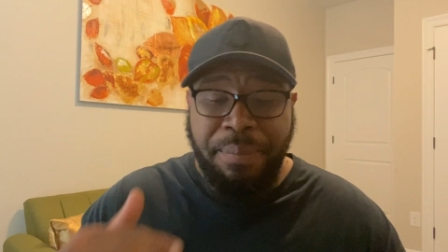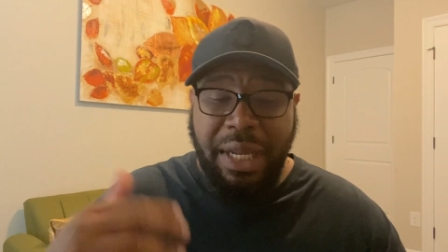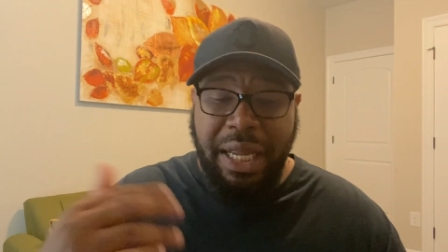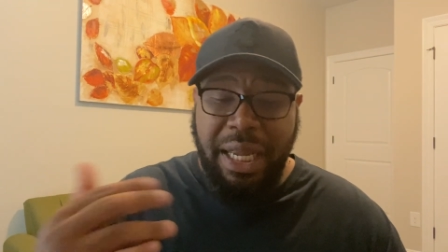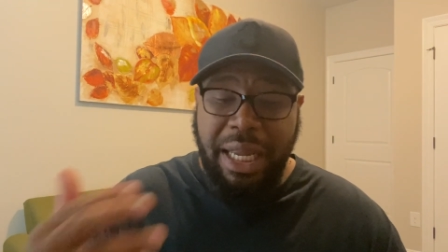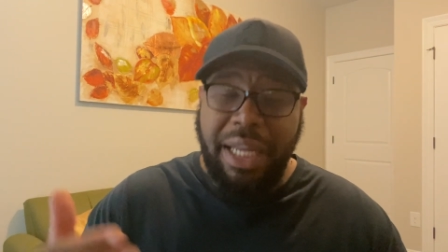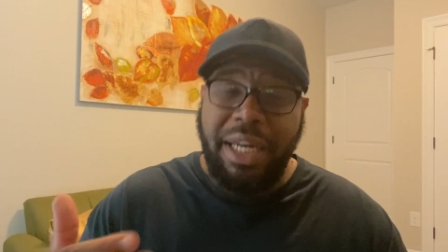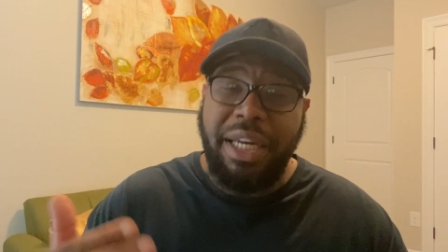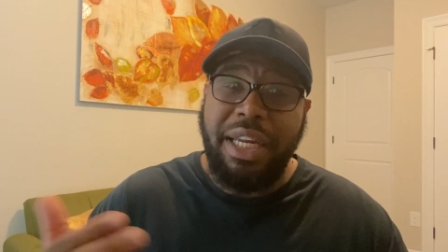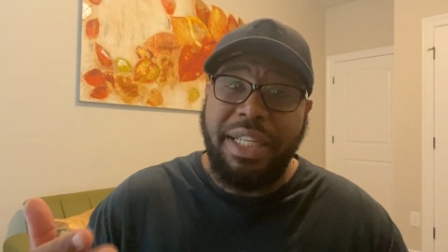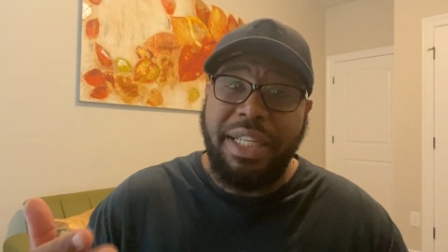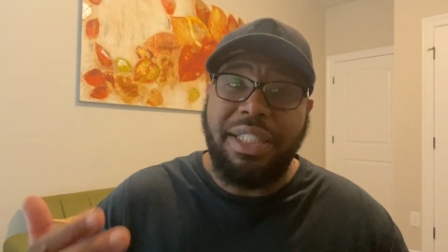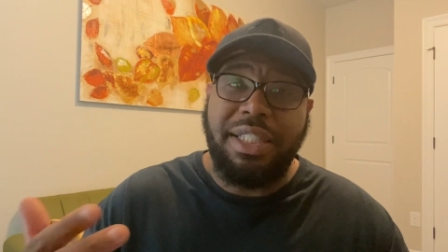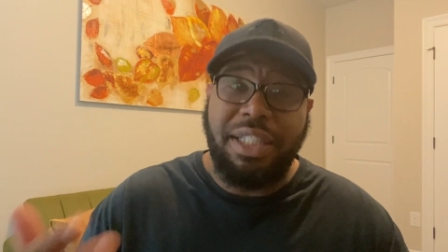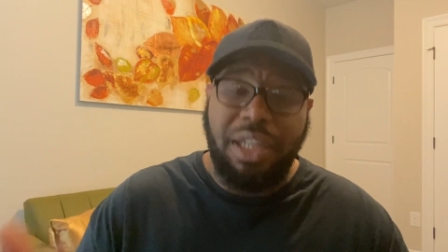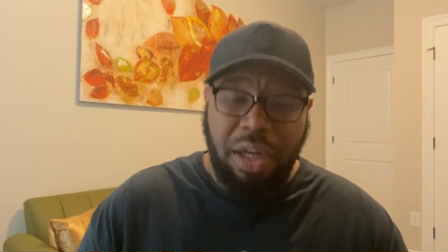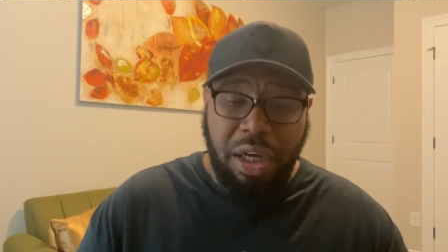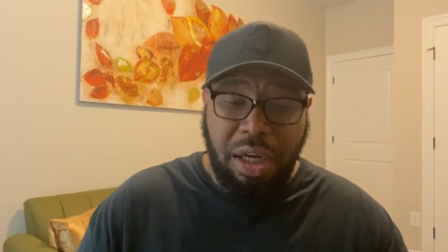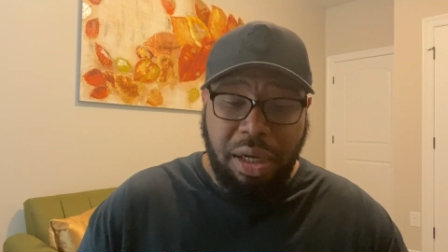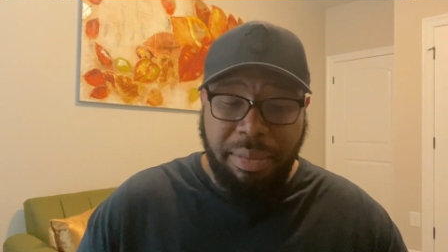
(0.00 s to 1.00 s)
in this
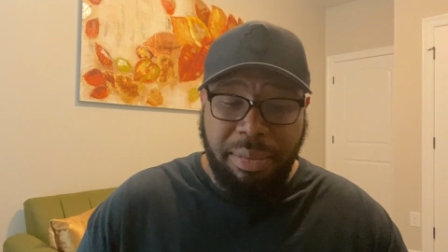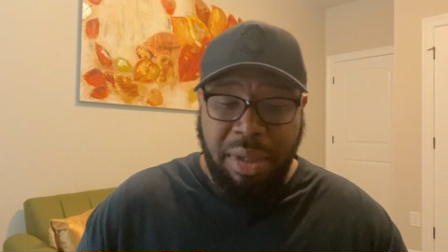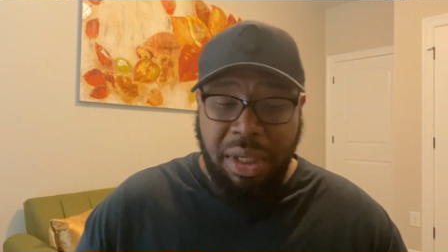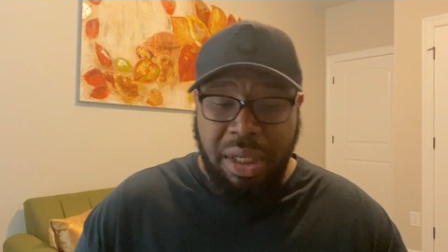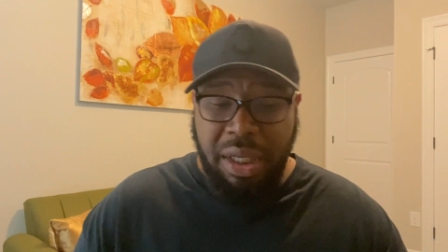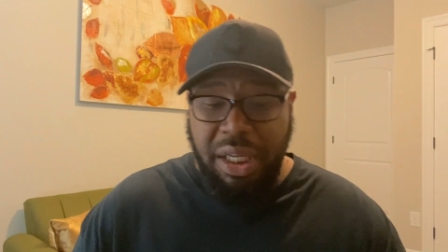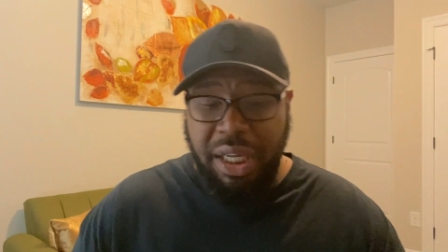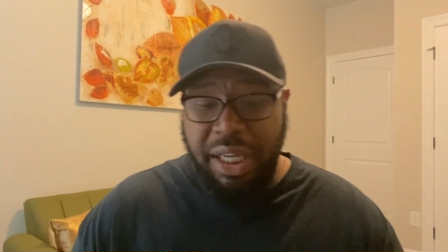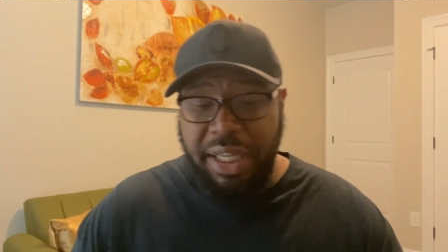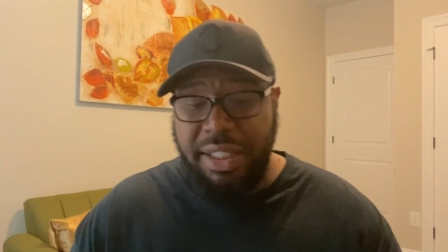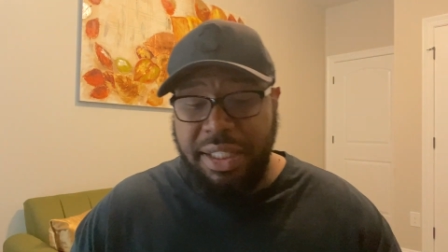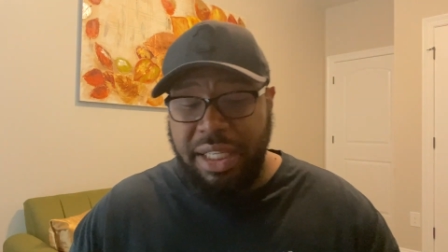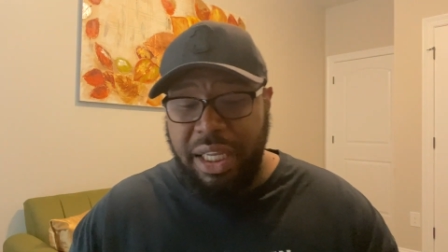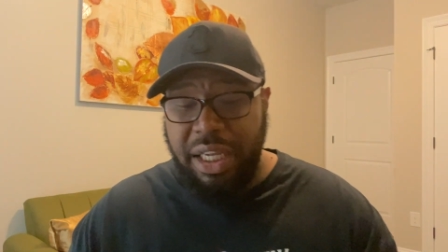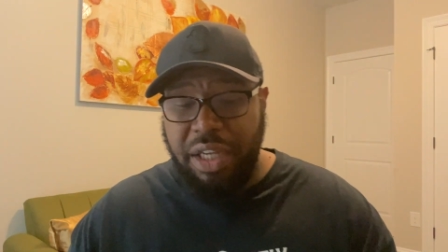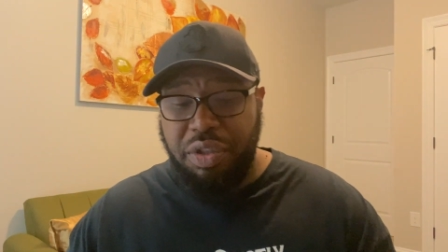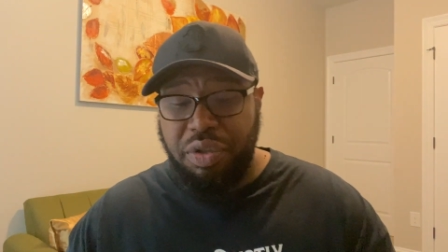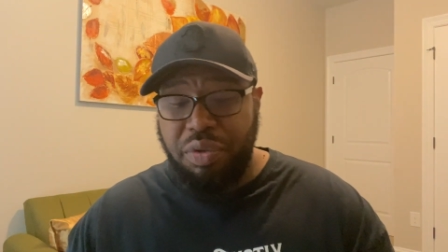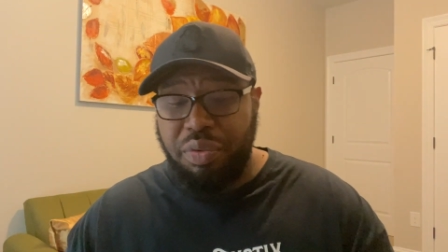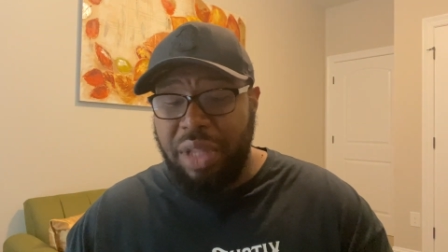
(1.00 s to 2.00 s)
psalm, it
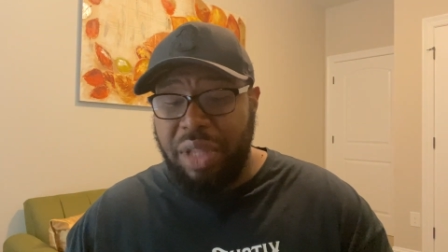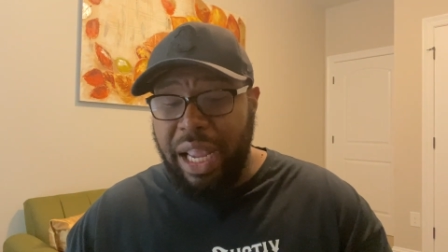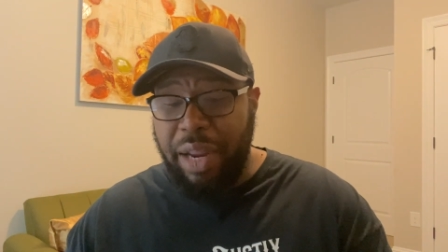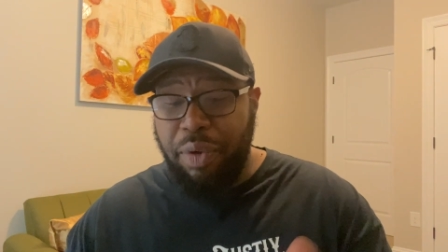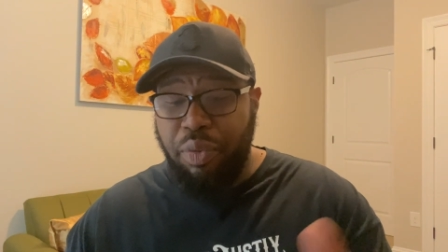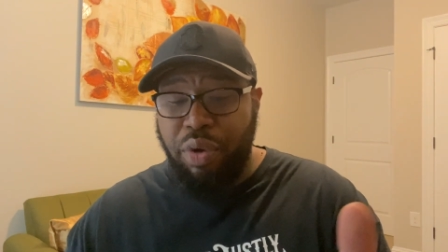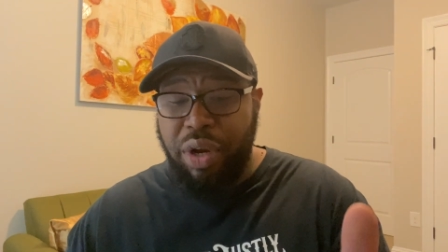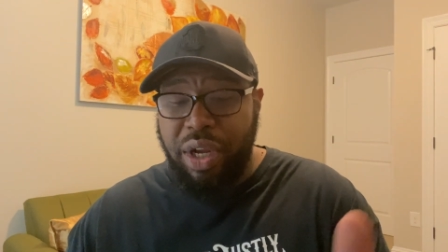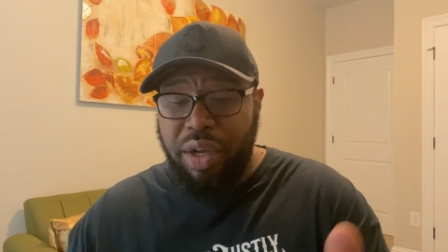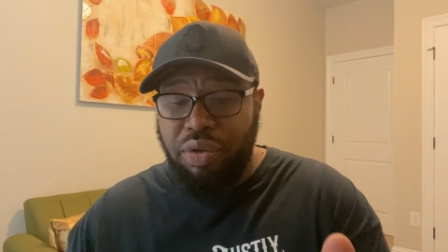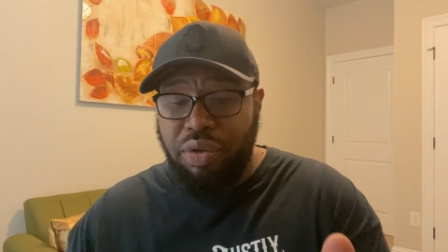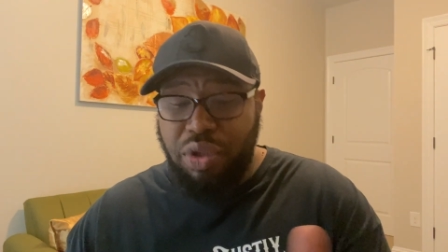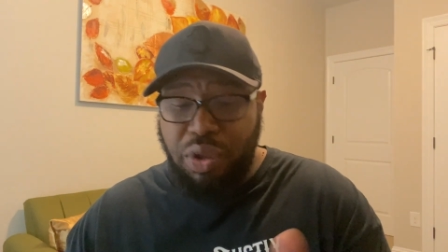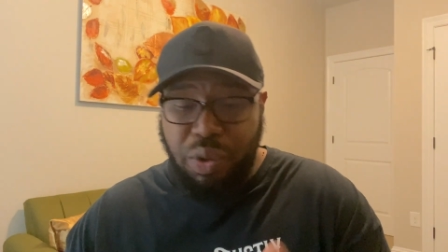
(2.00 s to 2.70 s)
tells you they reel